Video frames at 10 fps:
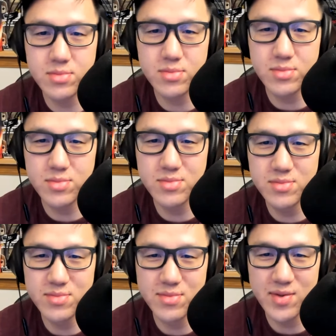
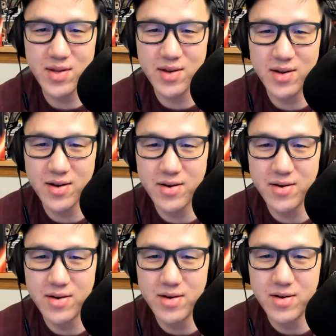
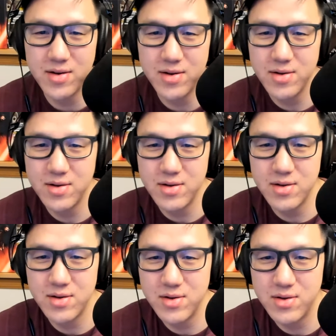
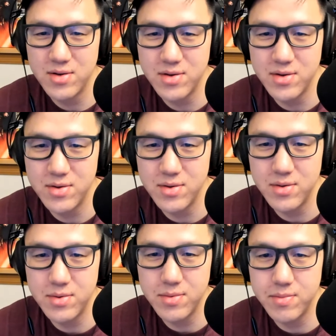
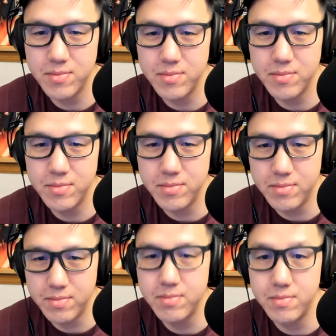
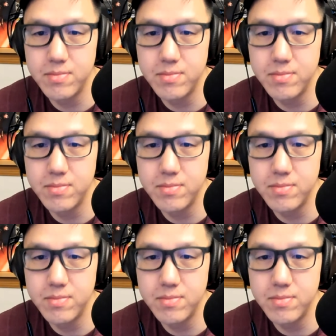The person shown says nothing.